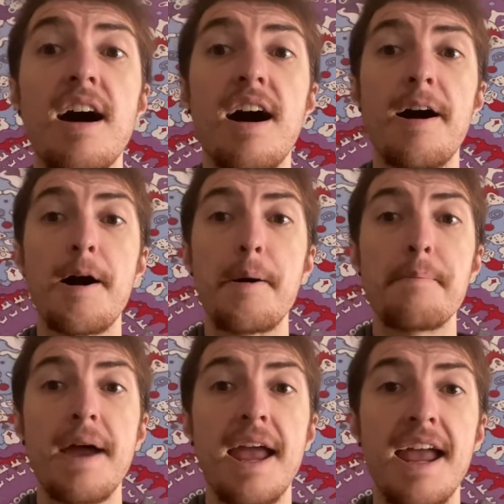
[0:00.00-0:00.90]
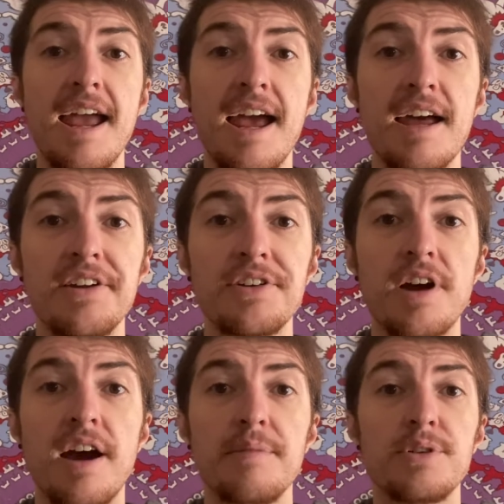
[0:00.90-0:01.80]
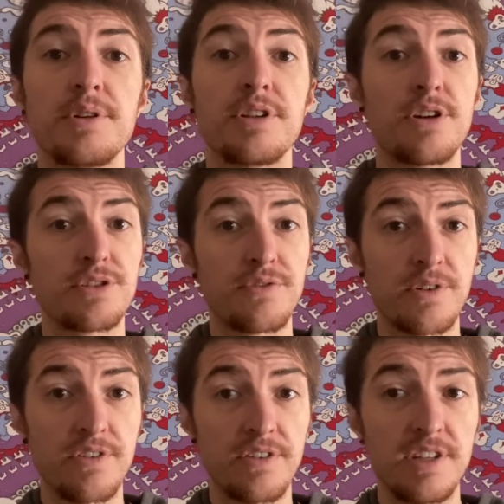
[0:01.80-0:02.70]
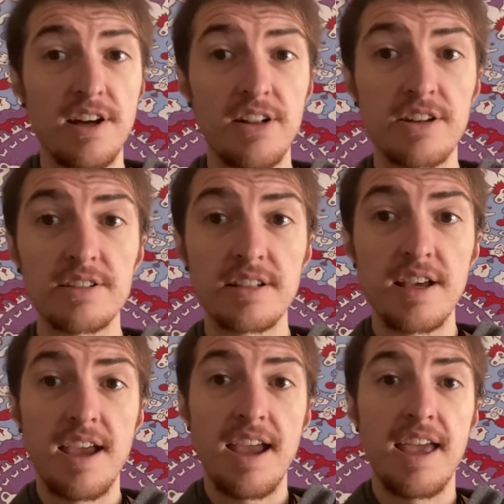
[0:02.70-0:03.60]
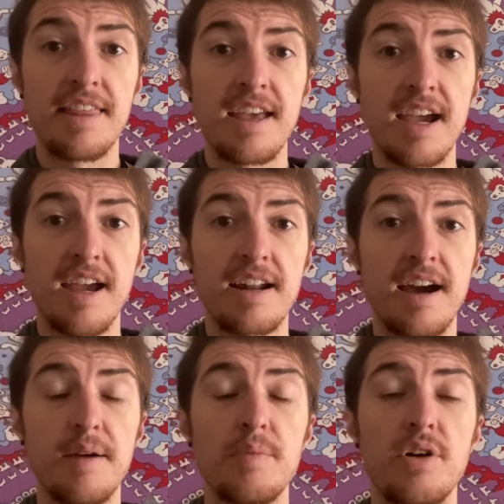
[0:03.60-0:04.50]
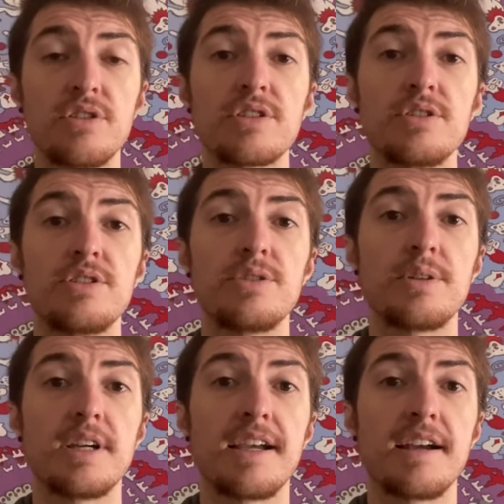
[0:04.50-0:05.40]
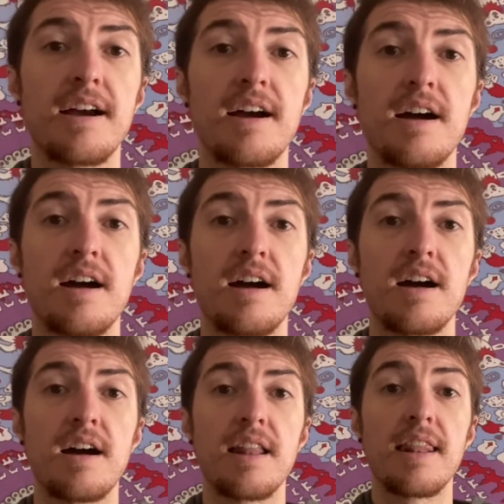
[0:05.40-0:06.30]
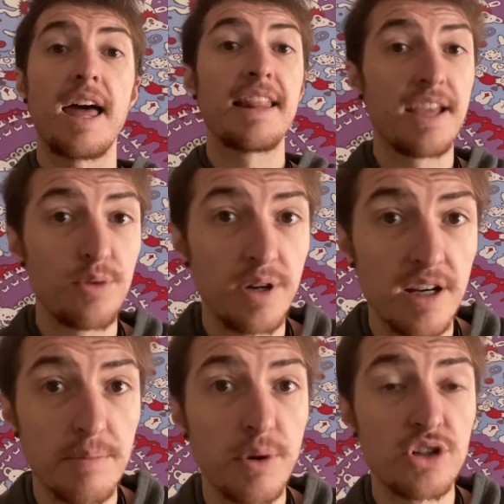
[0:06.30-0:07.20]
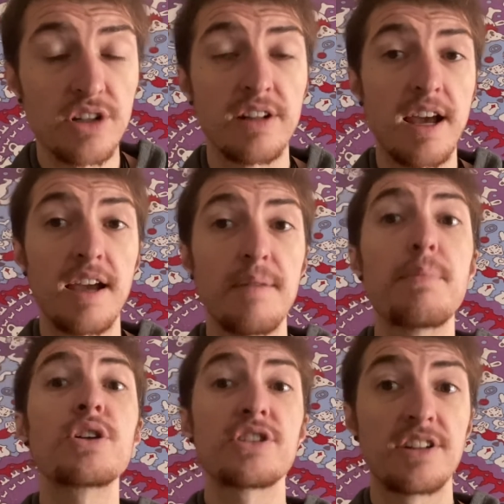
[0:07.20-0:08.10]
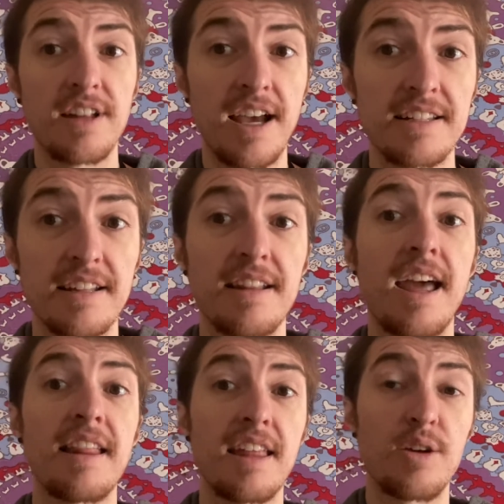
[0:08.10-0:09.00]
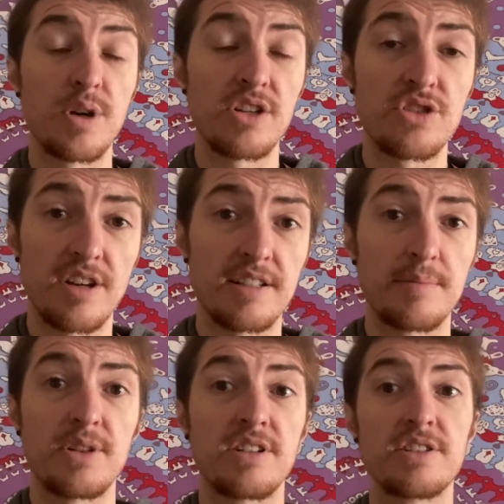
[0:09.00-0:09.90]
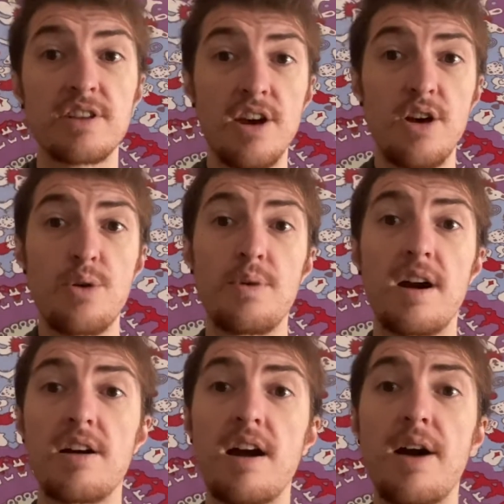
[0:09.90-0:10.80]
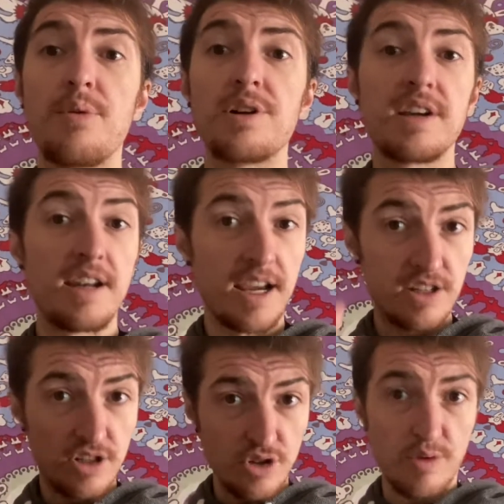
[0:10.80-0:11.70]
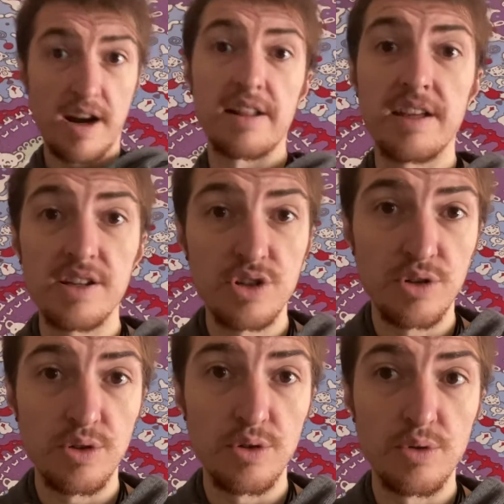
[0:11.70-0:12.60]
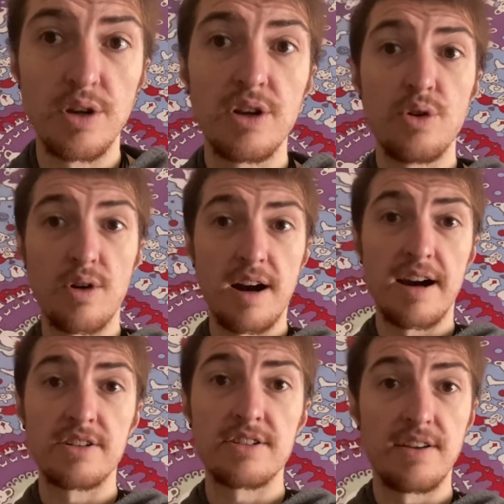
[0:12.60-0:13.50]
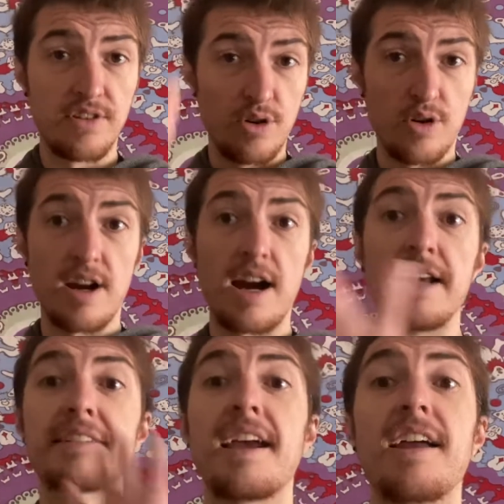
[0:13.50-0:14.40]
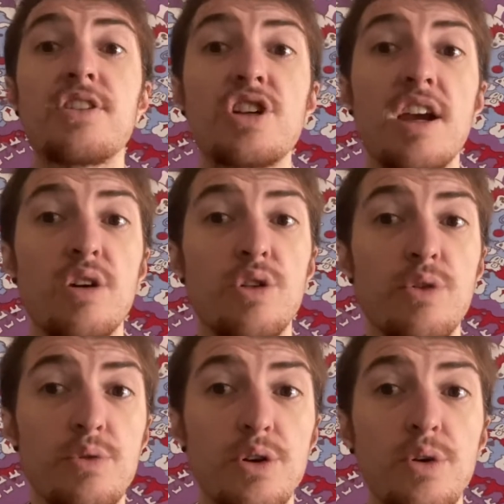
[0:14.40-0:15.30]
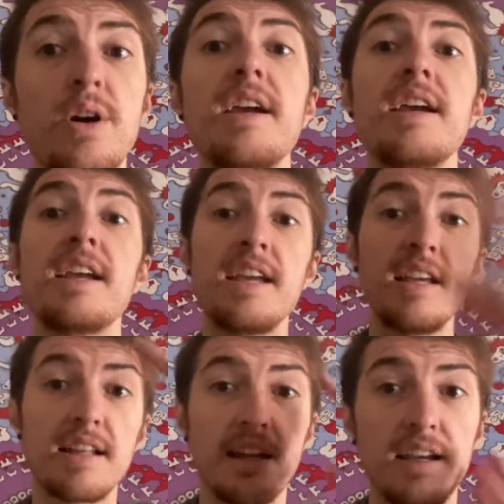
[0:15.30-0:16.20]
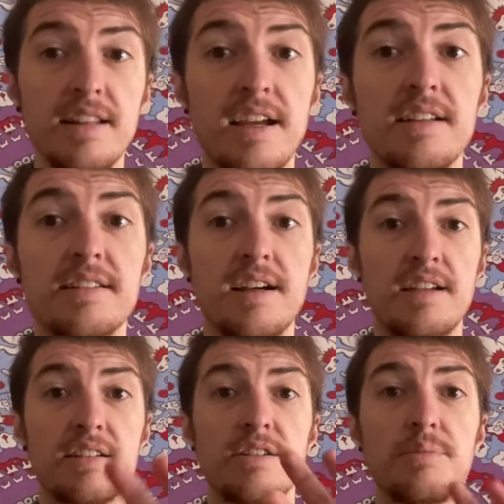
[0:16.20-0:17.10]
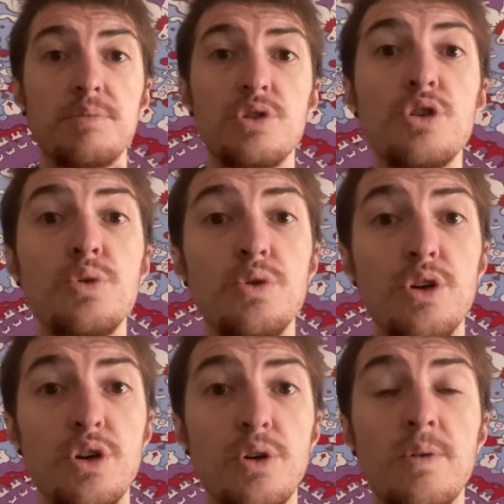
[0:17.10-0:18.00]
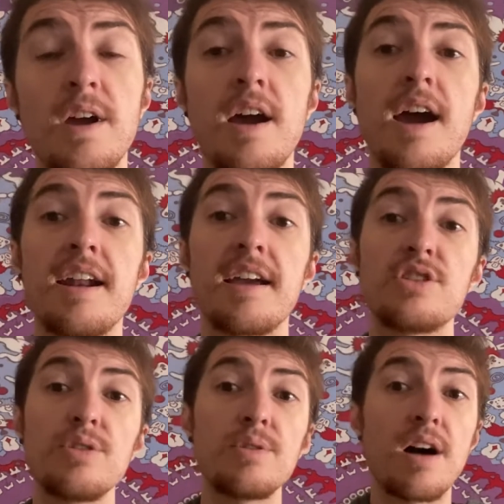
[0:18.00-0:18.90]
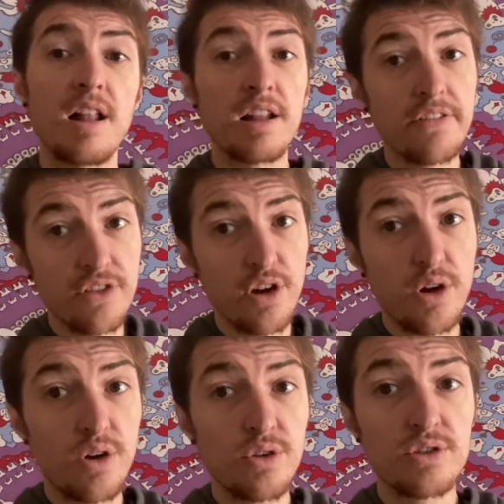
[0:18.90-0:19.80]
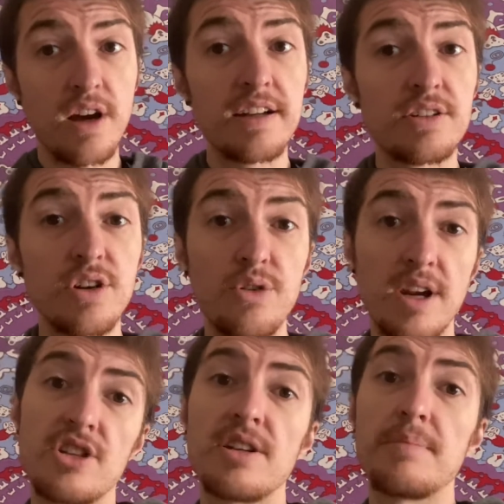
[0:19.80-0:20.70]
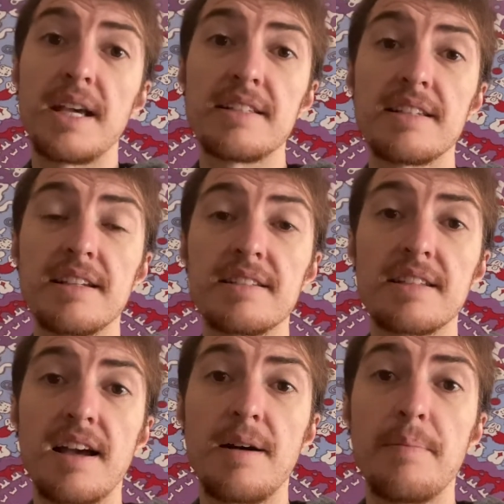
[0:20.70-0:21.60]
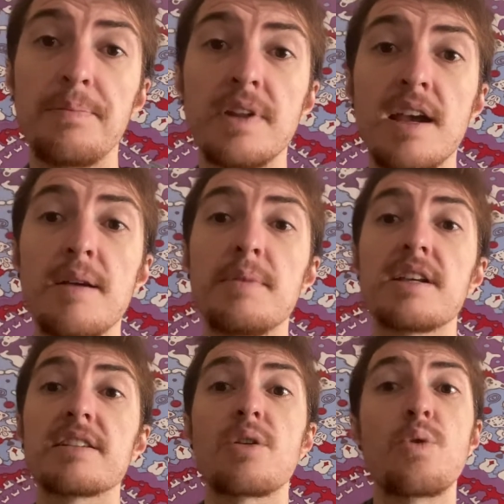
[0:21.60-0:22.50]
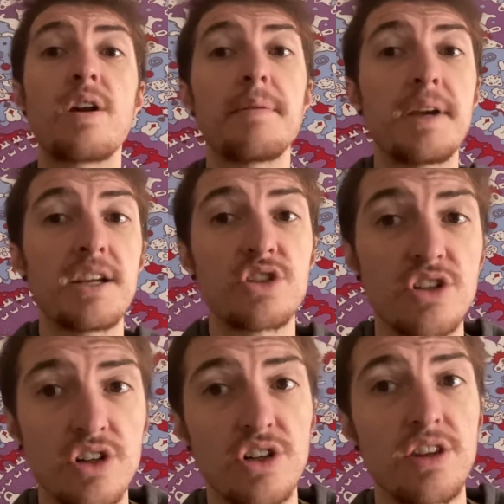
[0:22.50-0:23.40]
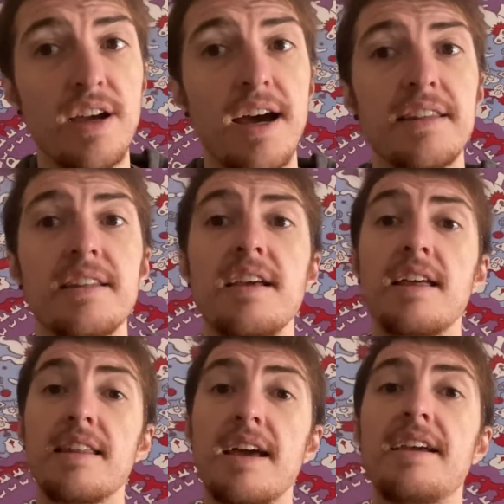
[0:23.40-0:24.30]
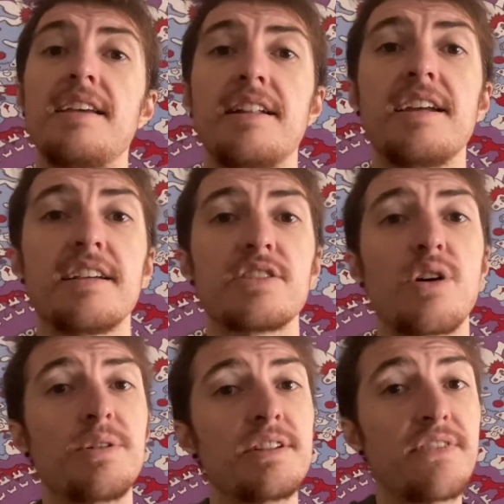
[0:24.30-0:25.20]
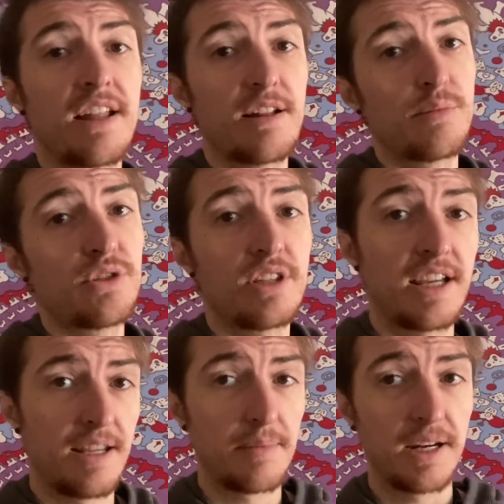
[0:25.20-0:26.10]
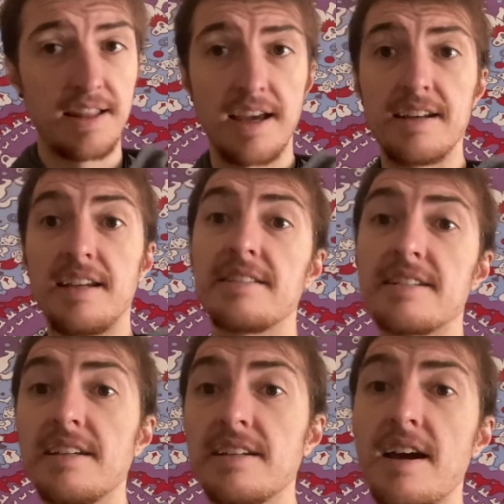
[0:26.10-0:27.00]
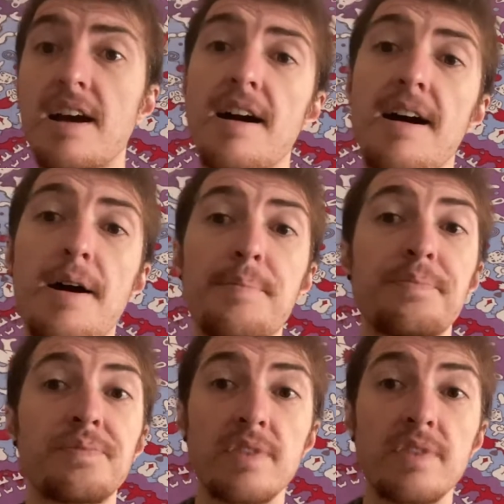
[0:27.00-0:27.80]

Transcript: Um, and I'm doing those for fifty dollars. And then I'm also doing, uh, light language, personalized, personalized light language transmissions, where I will connect directly to your higher self and your guides and channel through healing that is custom to you. And I do all of those on a donation basis um, because I want to make sure that that healing is always available to anybody that needs it. Um,